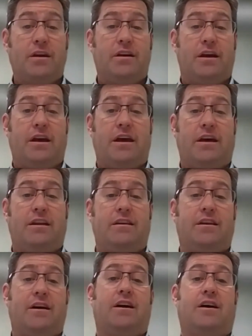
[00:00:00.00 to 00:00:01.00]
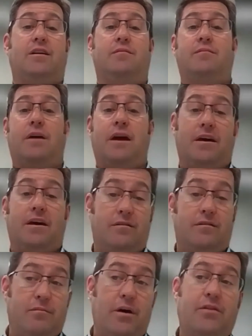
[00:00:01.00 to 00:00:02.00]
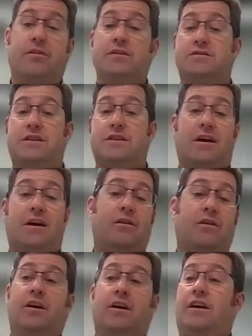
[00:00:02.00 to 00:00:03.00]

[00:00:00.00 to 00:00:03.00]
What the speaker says: And mother is now,